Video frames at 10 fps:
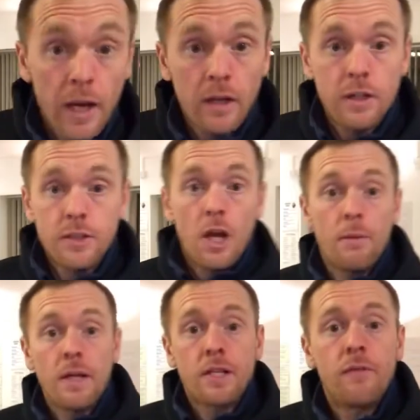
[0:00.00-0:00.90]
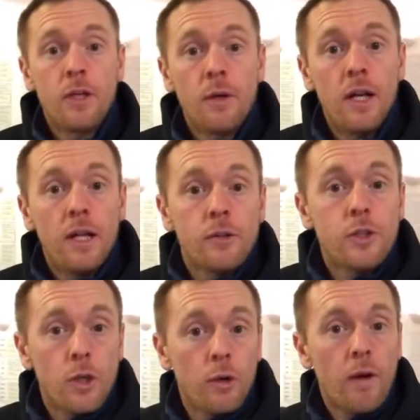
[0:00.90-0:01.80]
guys, so I hope that's given you a little
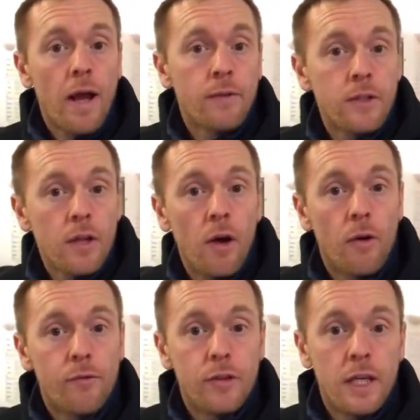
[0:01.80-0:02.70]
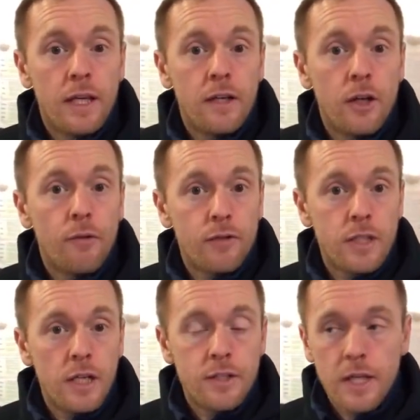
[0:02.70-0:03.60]
tour around of the new
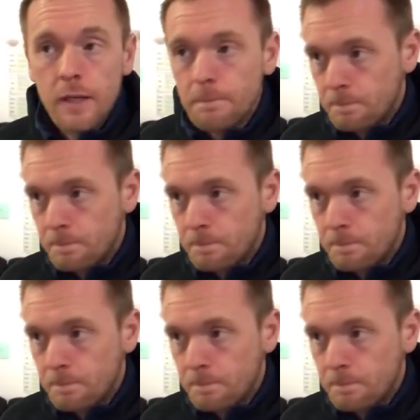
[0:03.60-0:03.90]
facility.